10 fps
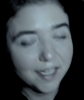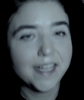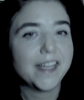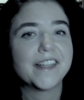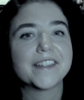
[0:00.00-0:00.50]

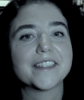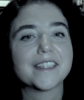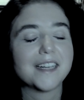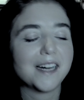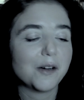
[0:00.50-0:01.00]
and
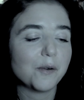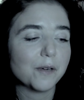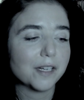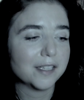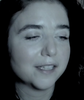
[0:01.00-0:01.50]
how
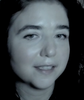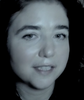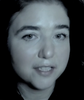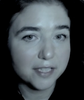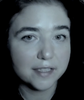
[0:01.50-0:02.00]
conductor
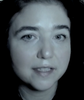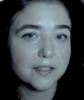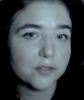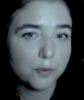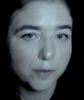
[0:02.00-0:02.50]
sees the
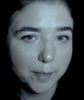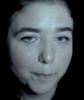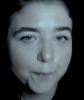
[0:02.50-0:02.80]
score,